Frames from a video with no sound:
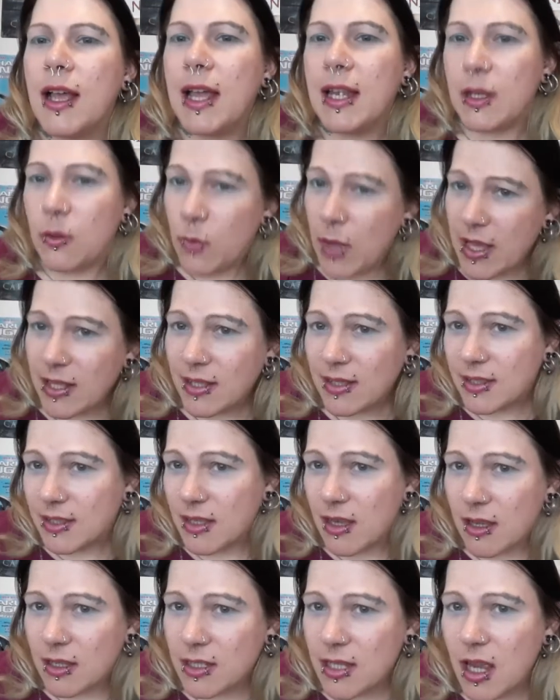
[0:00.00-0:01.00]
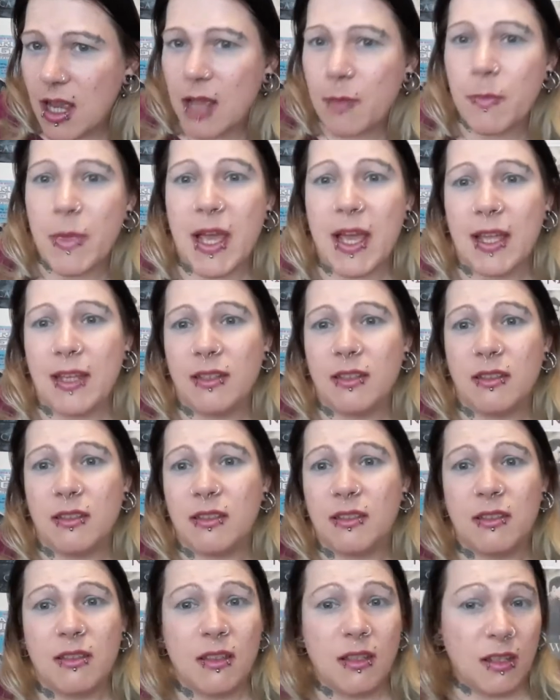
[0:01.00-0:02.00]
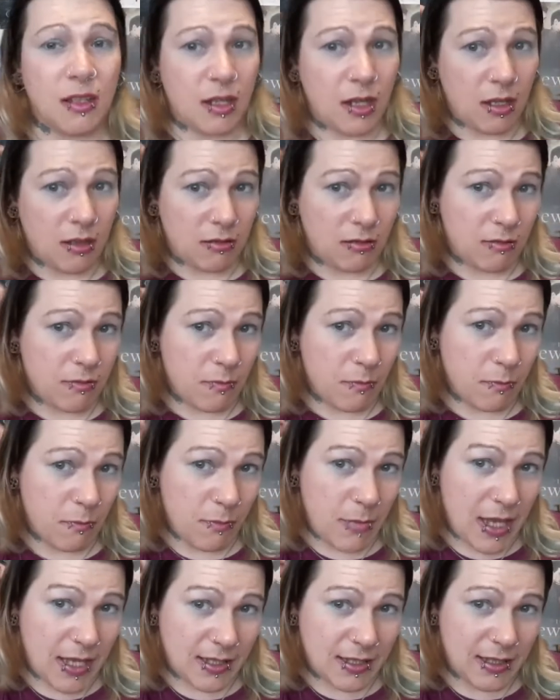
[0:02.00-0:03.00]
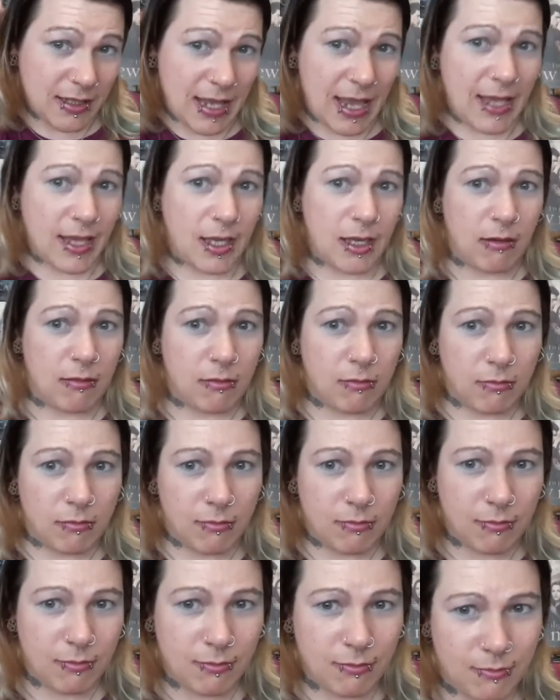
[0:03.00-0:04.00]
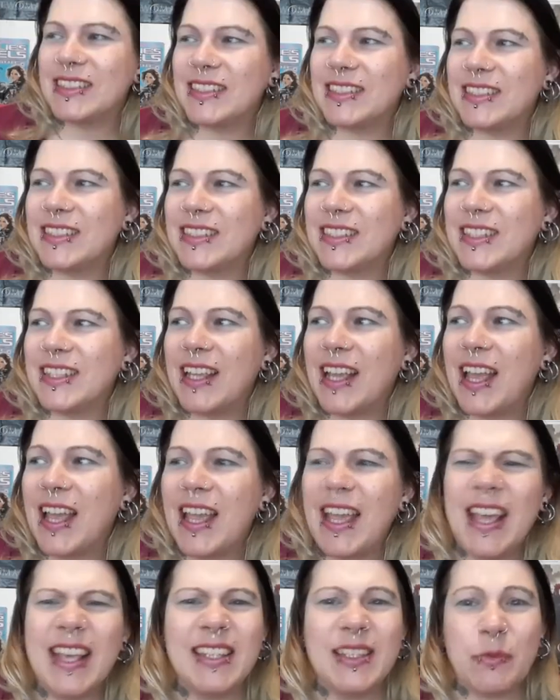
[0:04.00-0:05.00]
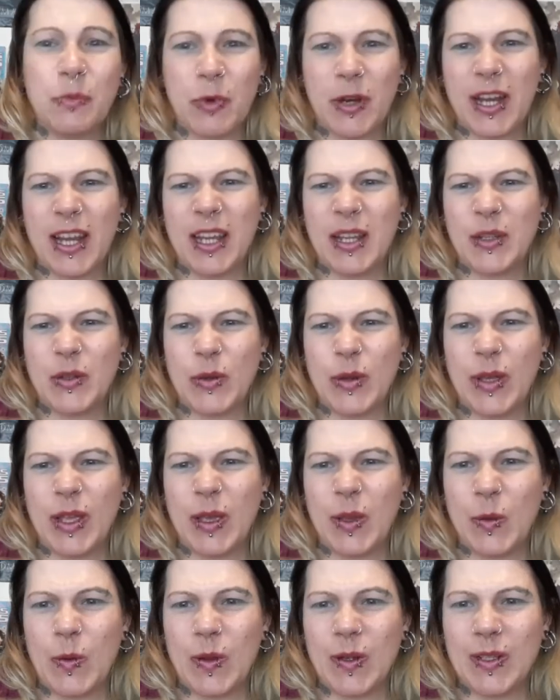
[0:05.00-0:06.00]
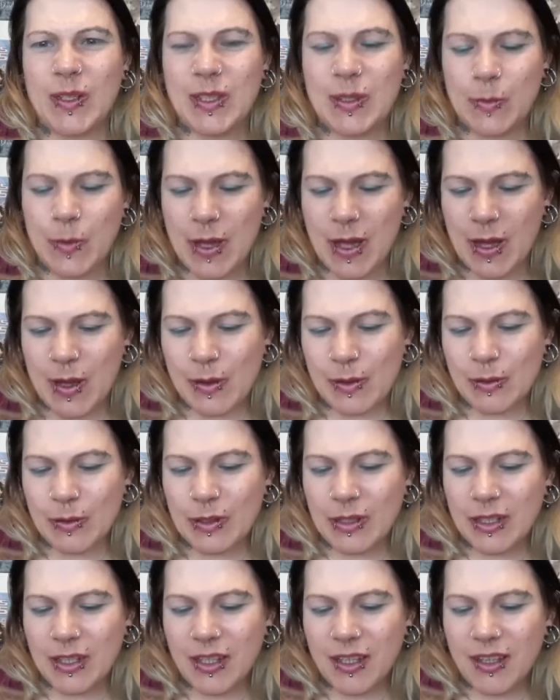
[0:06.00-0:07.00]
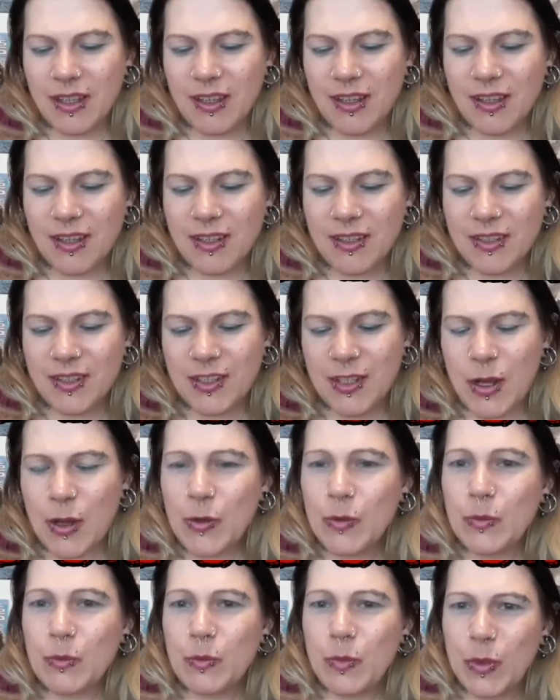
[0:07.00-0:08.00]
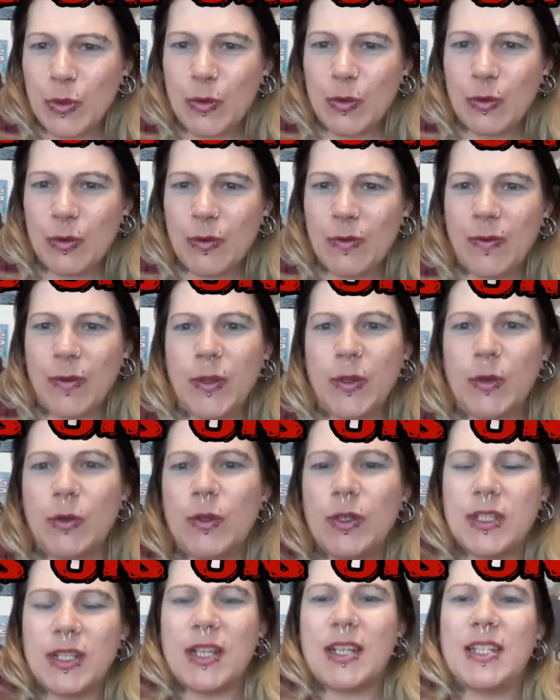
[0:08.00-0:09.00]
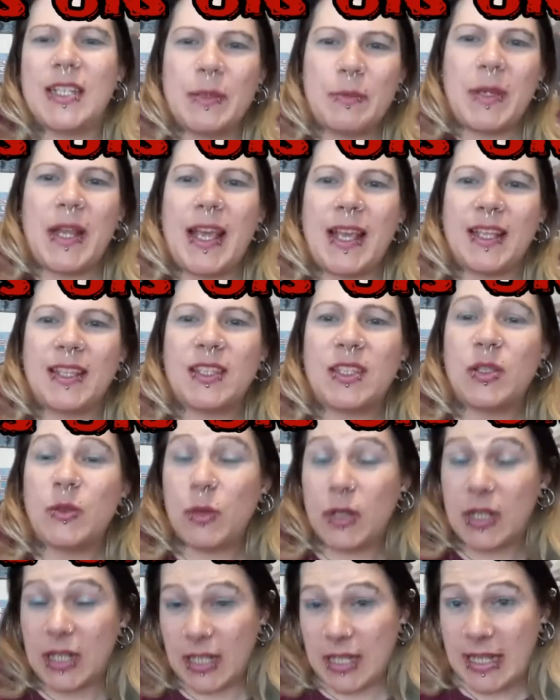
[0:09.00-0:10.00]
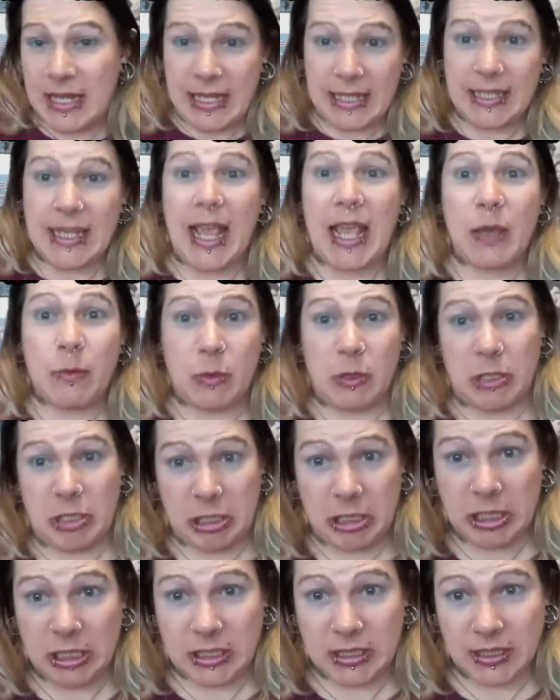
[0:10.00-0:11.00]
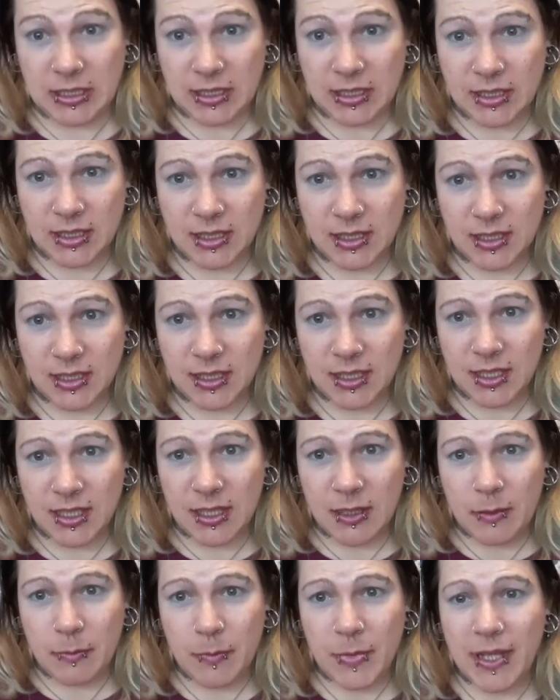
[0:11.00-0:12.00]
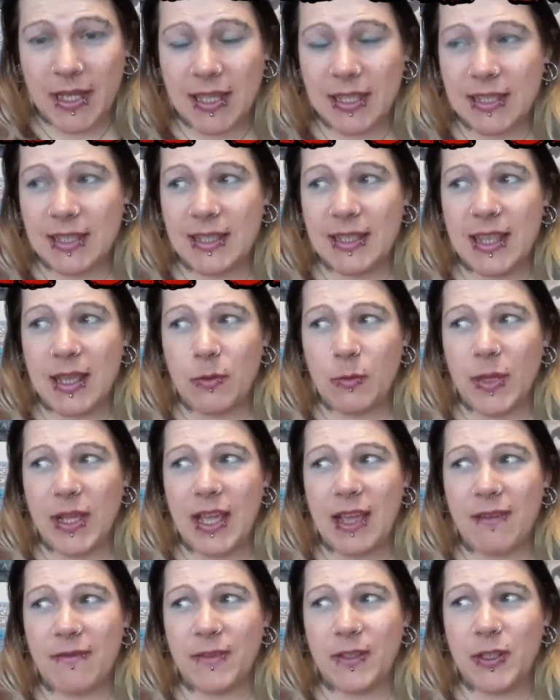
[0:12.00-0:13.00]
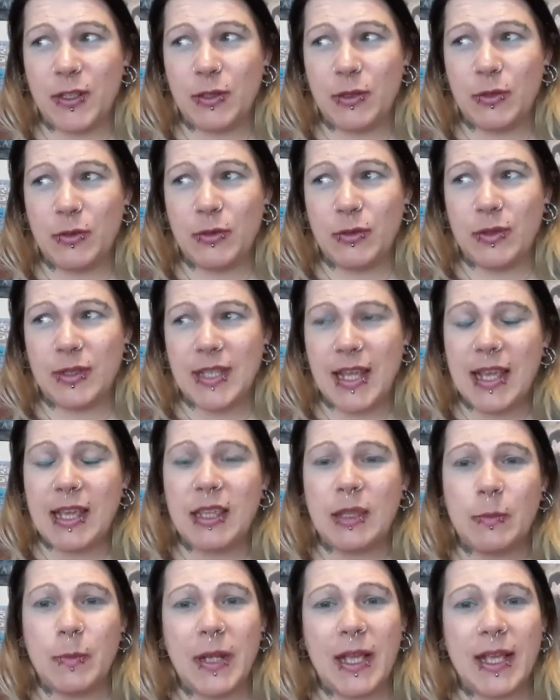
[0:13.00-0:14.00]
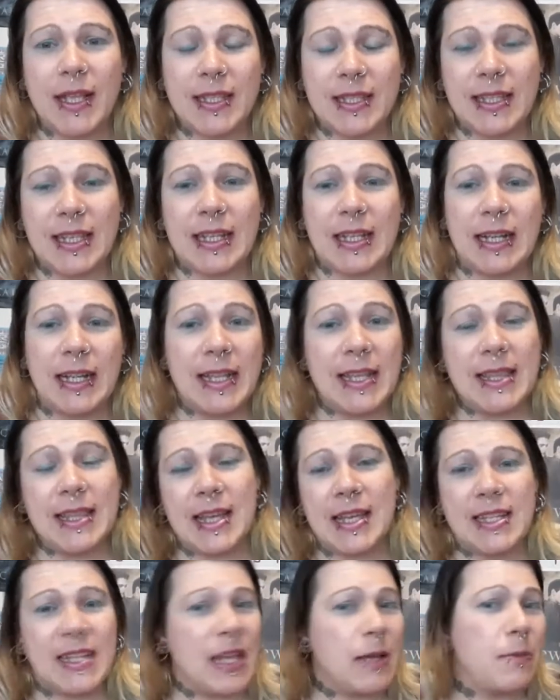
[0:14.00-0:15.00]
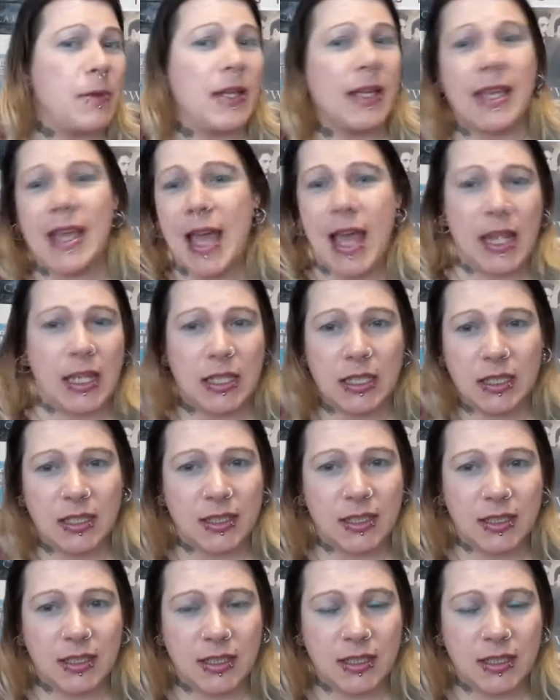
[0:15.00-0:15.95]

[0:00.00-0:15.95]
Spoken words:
and it wastes our time and, makes us hate you. Here's a pretty annoying one as well. Don't move your dirty plates to a clean table, because then we have to take the plates and clean that table again.